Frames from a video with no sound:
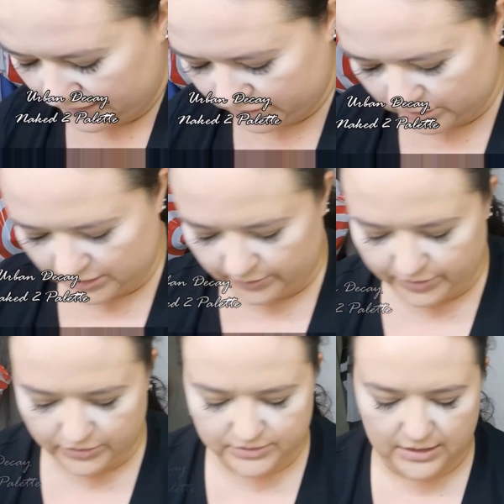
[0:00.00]
Actually, I'll
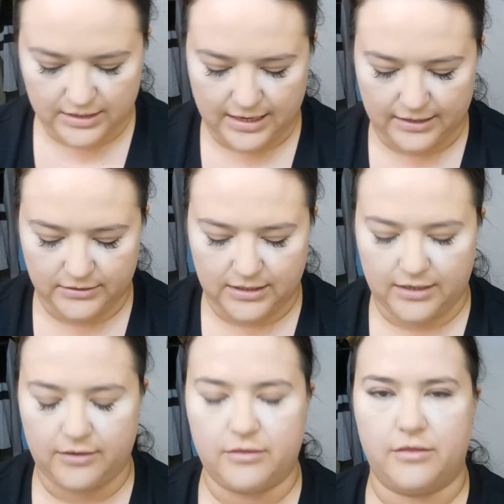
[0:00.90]
be using that
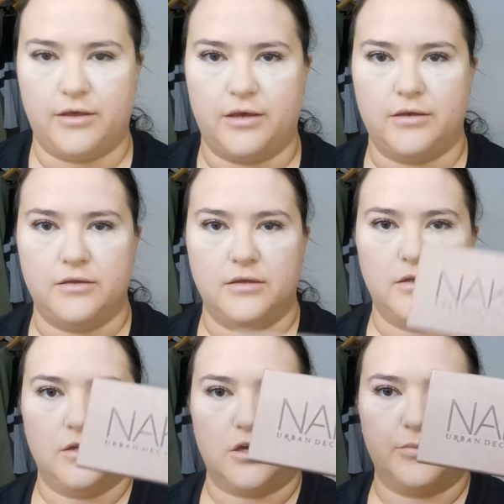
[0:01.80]
and the
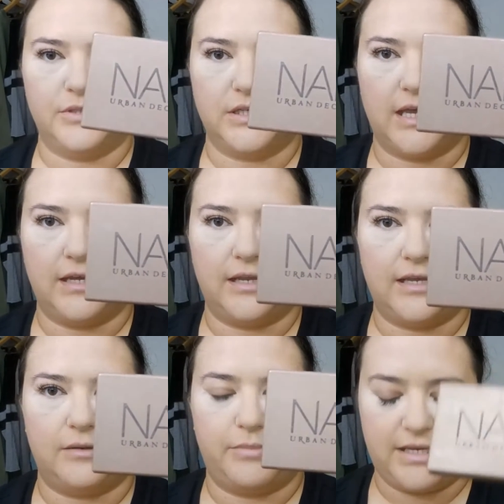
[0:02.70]
Urban Decay
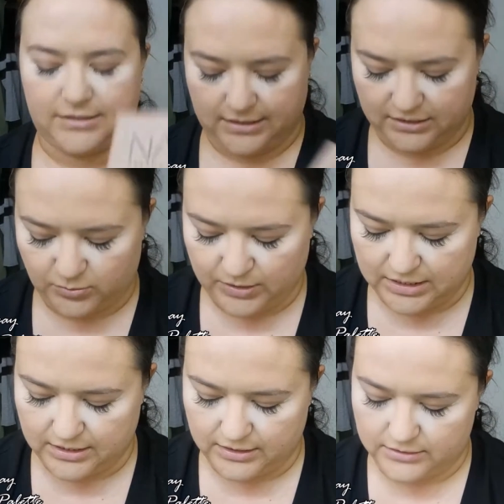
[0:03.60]
Naked Basics
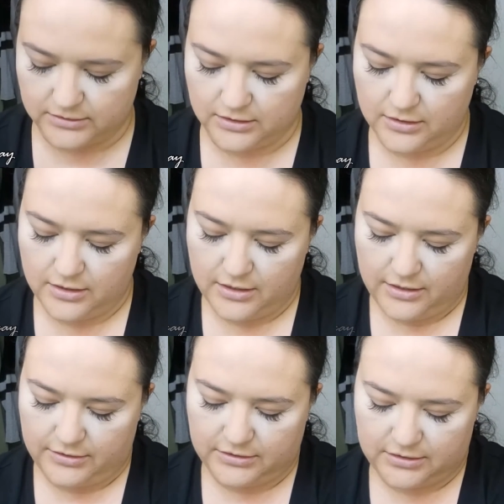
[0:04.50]
because
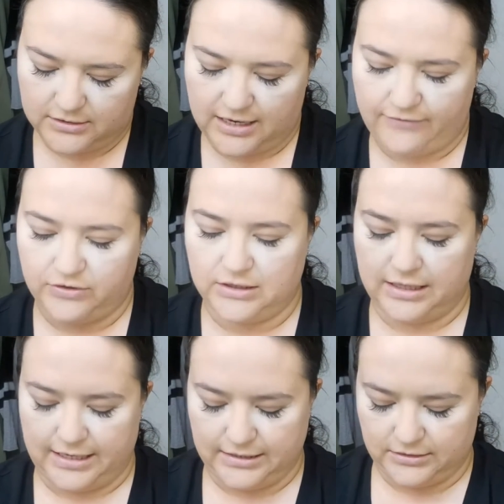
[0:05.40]
this does have a
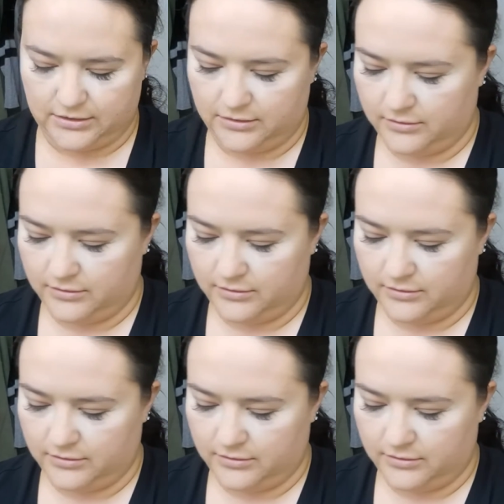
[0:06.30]
light,